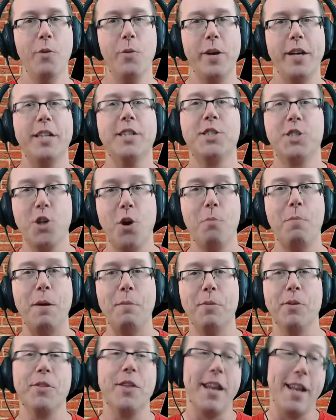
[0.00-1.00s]
we can show
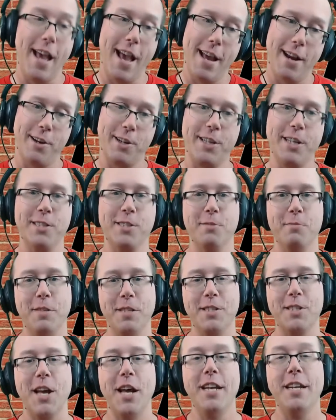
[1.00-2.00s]
people that anarchism
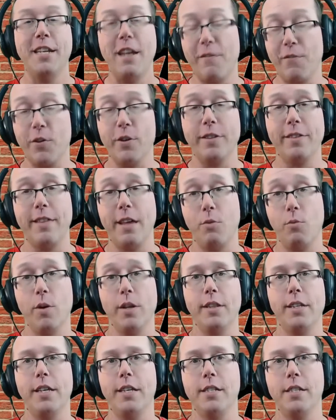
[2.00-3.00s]
is different than
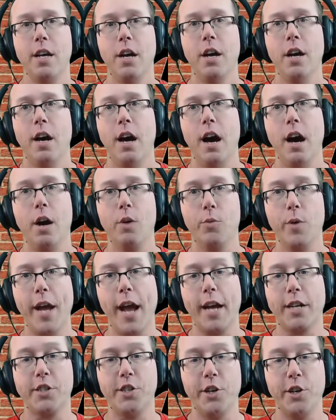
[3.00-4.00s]
what these uh,
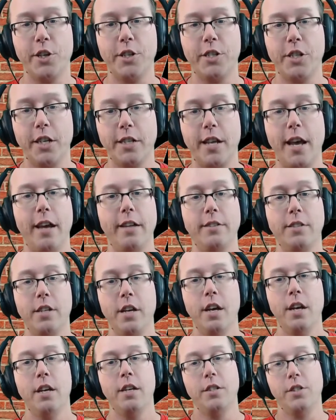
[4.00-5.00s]
reactionary shitheads
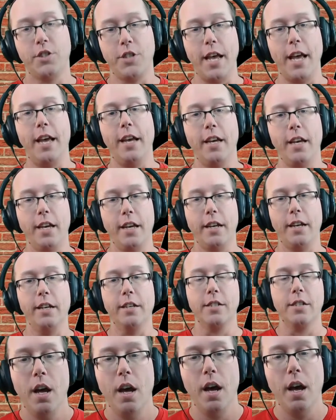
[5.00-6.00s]
say it
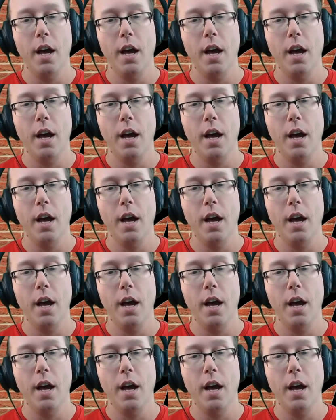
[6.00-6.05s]
is.